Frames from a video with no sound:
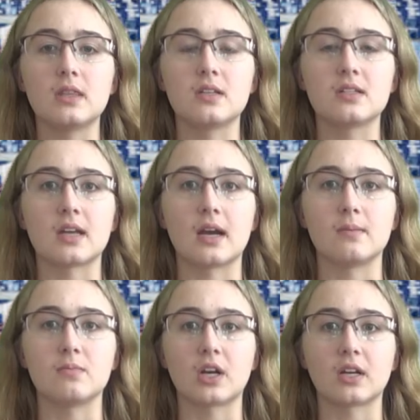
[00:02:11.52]
the design
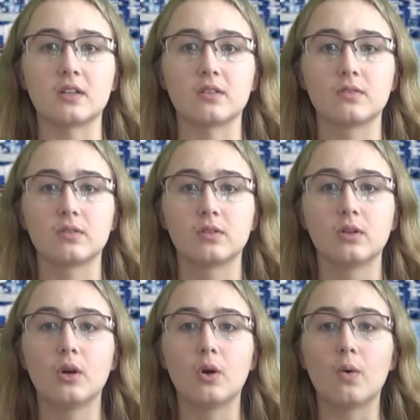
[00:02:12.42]
objective.
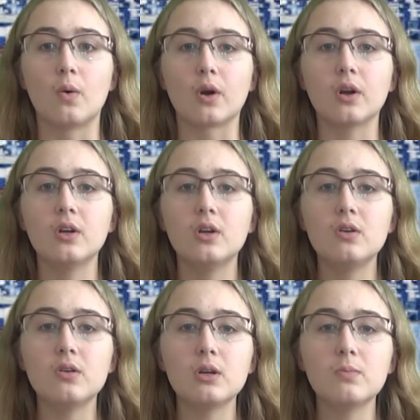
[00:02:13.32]
Or,
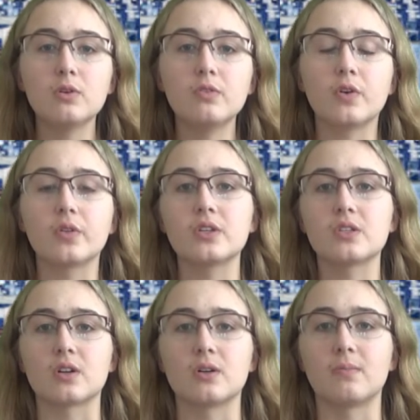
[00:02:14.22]
you can improve only
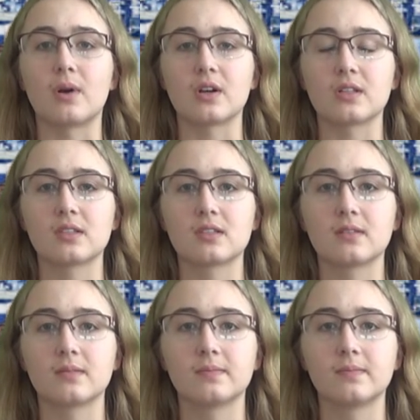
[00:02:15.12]
certain parts.
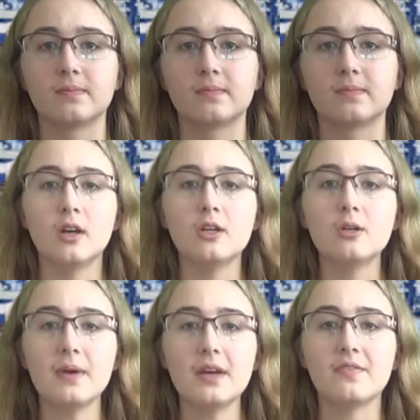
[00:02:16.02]
You may